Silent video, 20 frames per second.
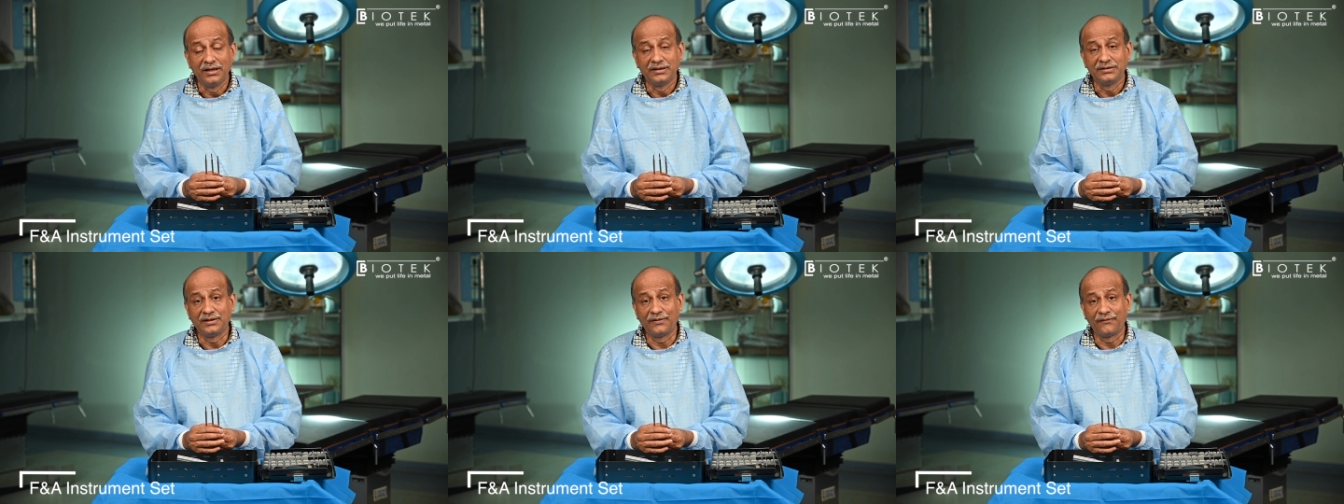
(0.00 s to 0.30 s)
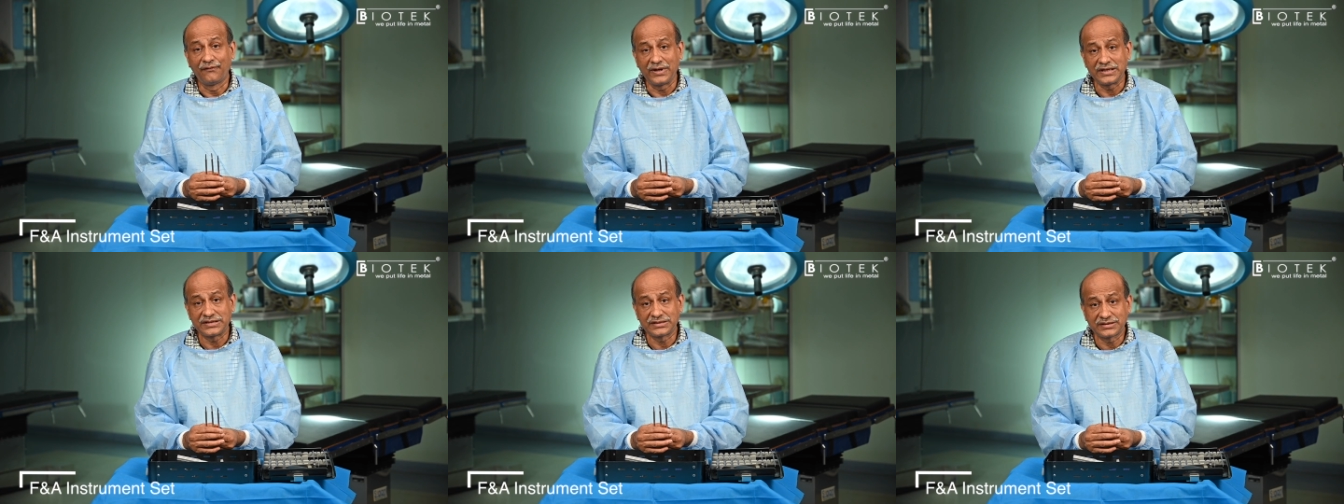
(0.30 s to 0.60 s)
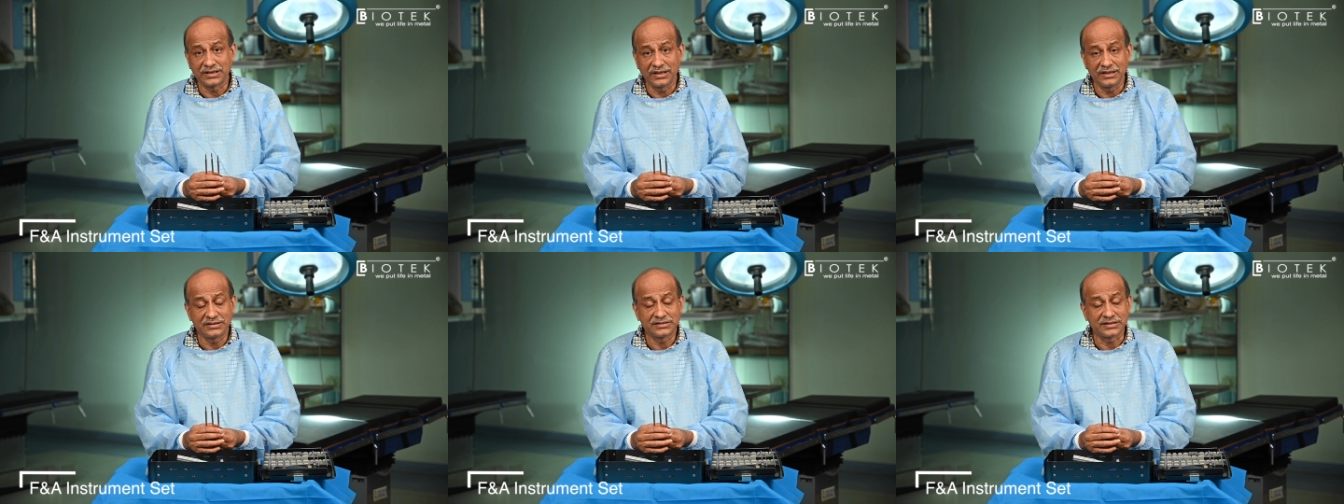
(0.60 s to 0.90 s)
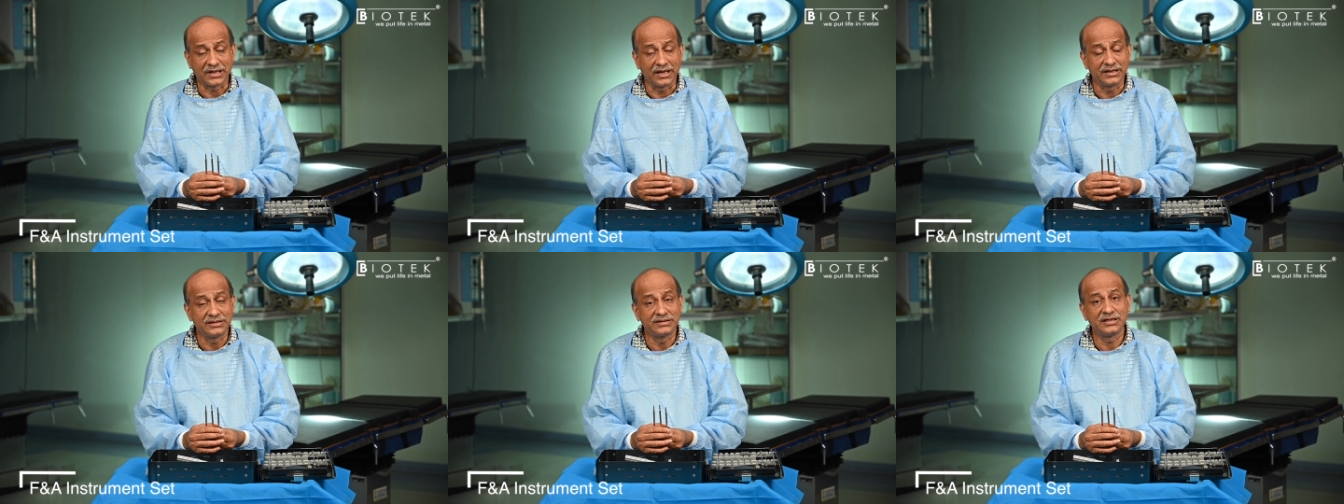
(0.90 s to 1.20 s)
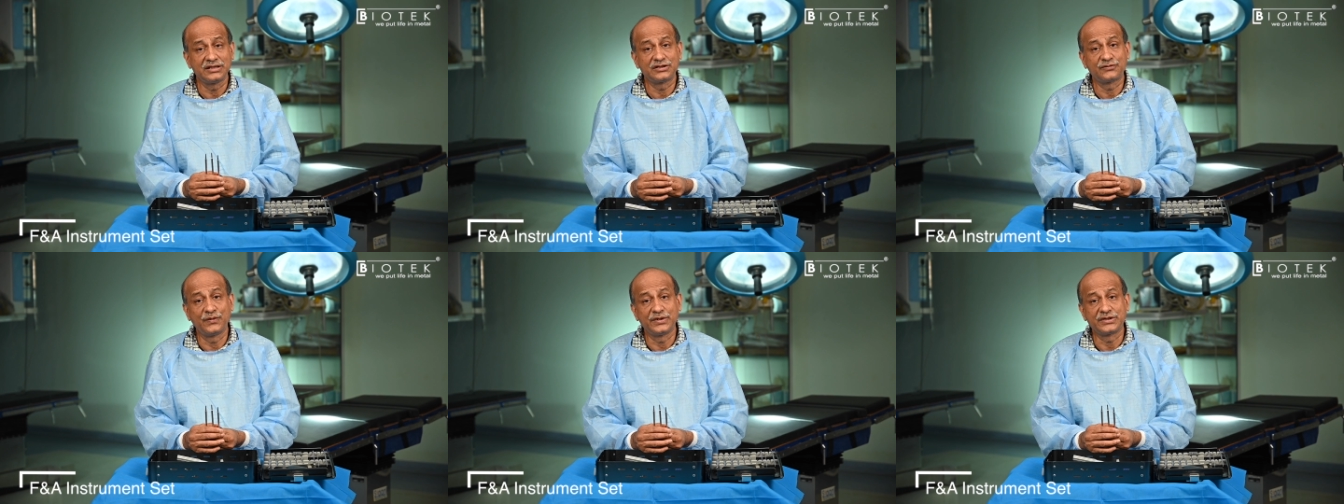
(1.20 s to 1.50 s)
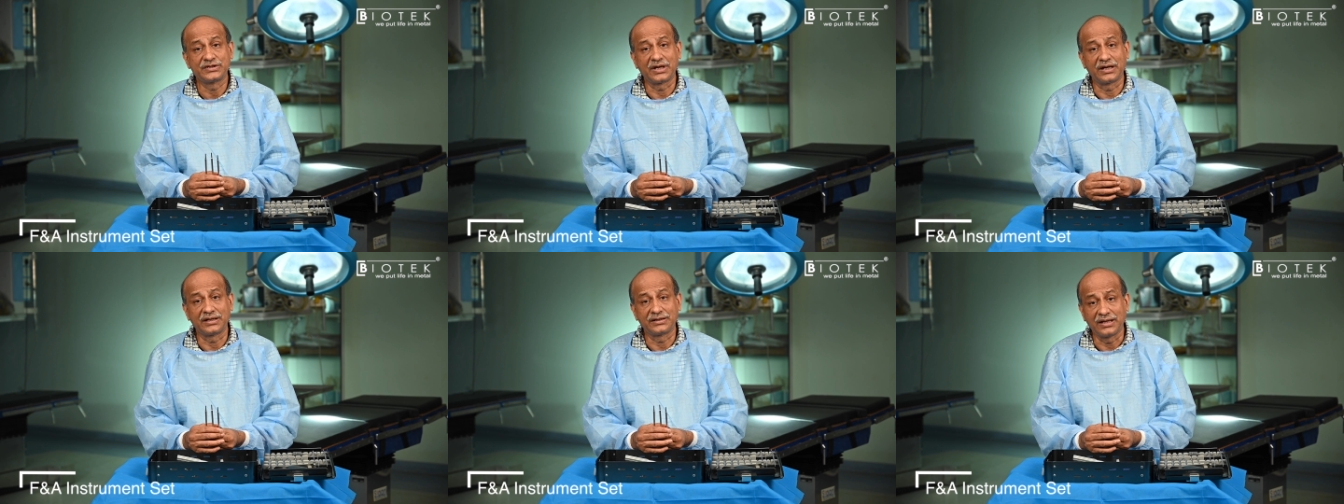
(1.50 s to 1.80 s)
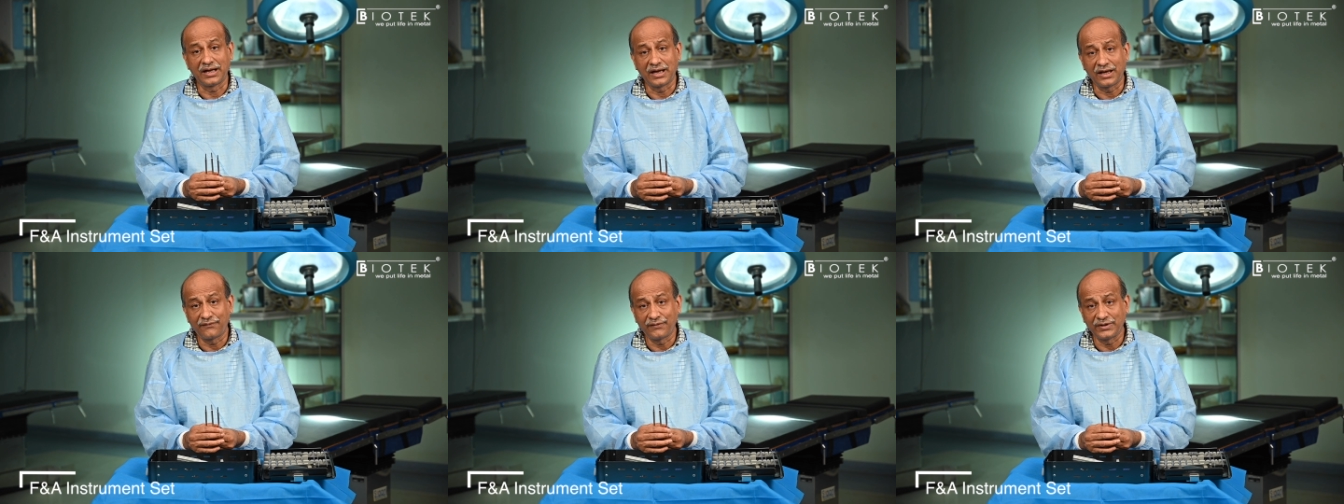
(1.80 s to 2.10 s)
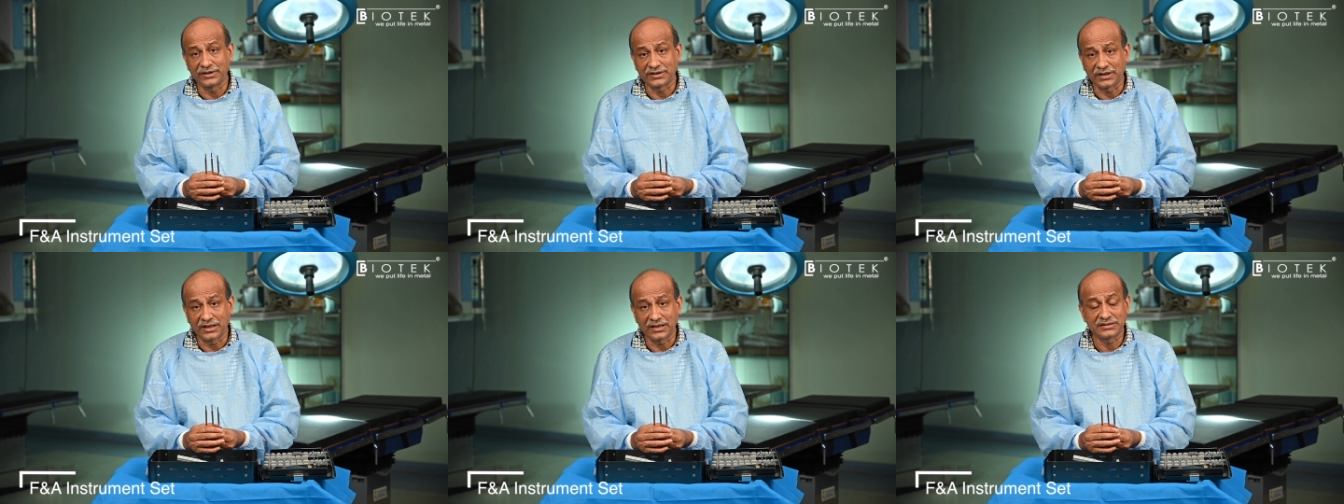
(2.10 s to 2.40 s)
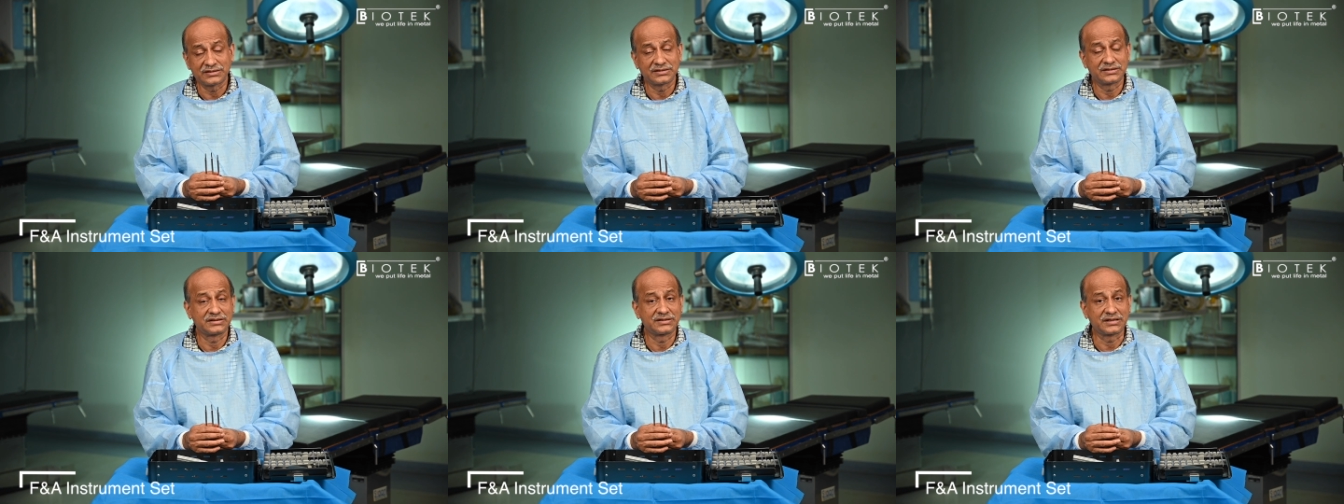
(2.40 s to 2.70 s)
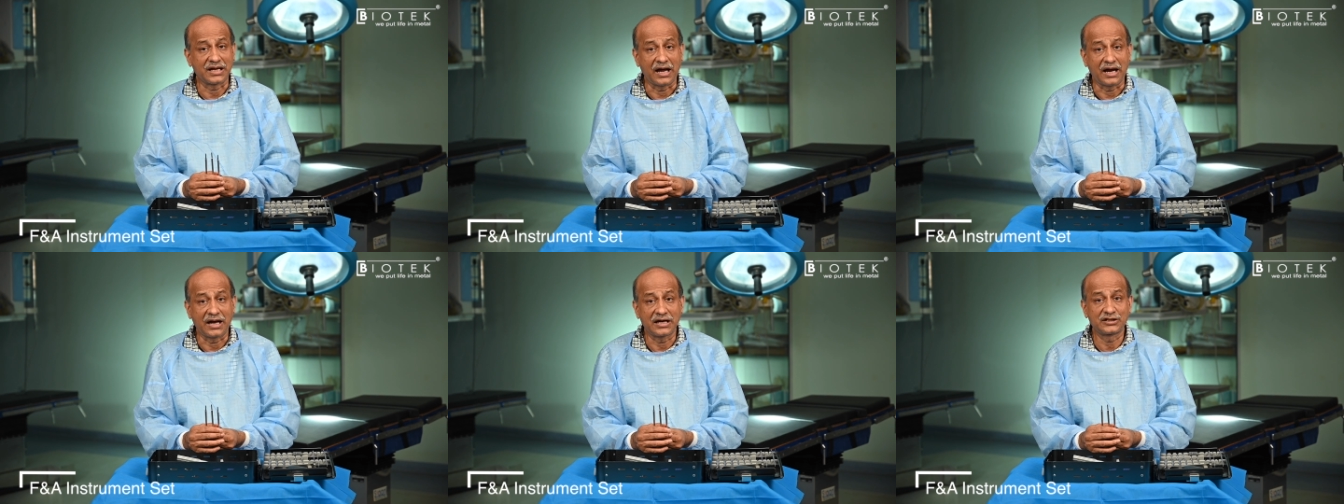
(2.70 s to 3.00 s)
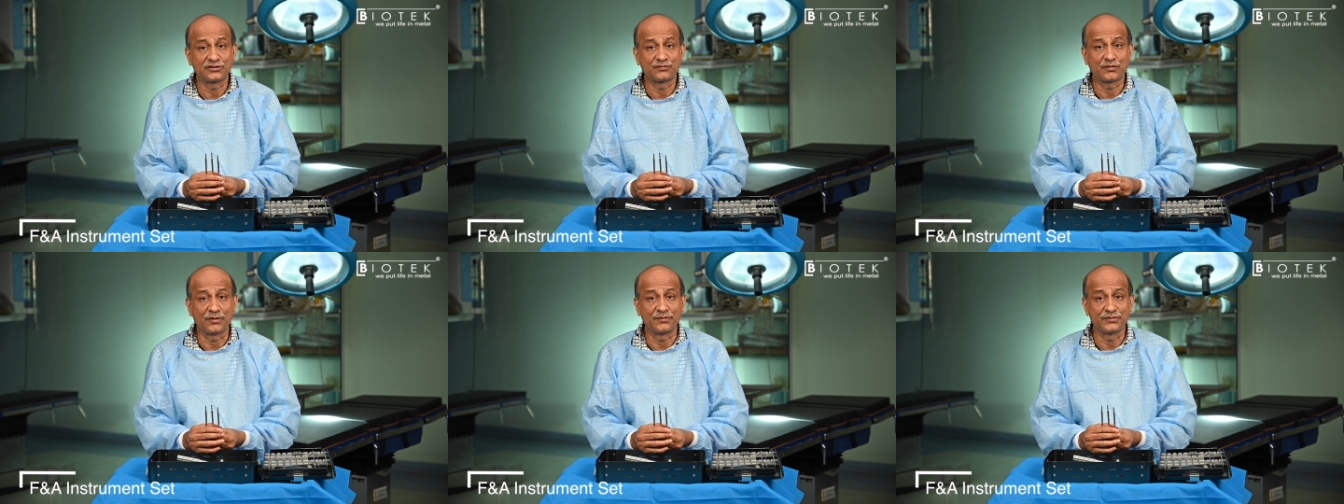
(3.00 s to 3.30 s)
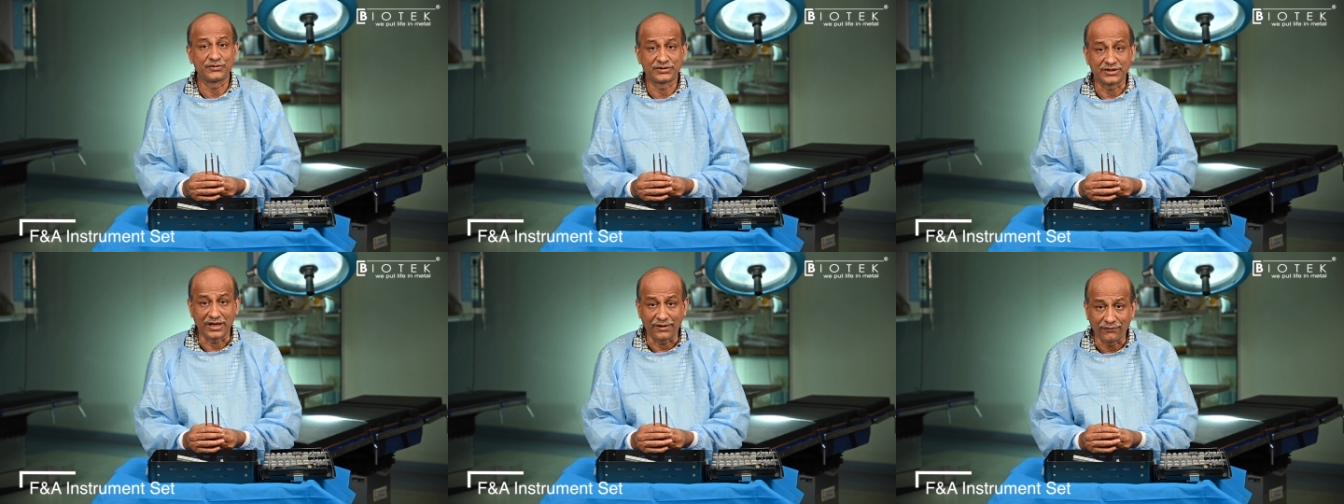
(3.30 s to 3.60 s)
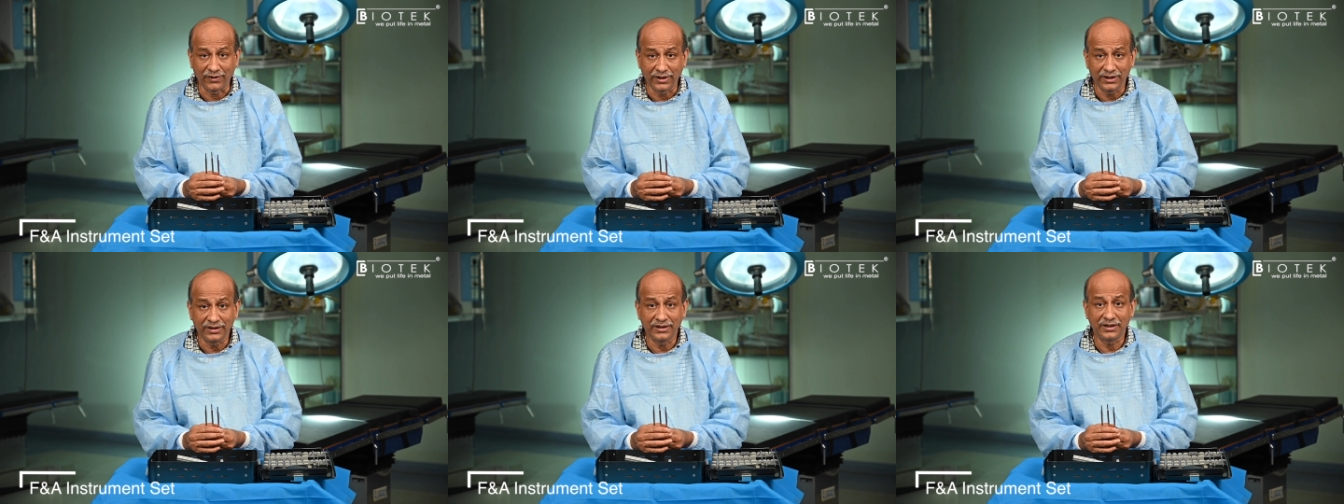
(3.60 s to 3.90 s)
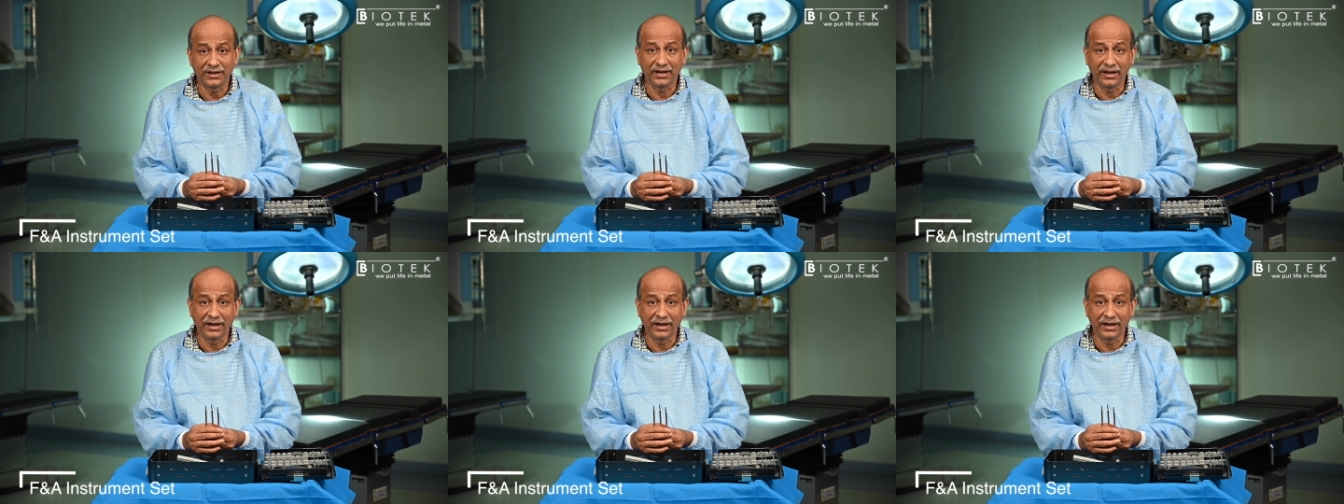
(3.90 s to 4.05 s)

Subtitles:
The Western sizes which are there with us starts from 7,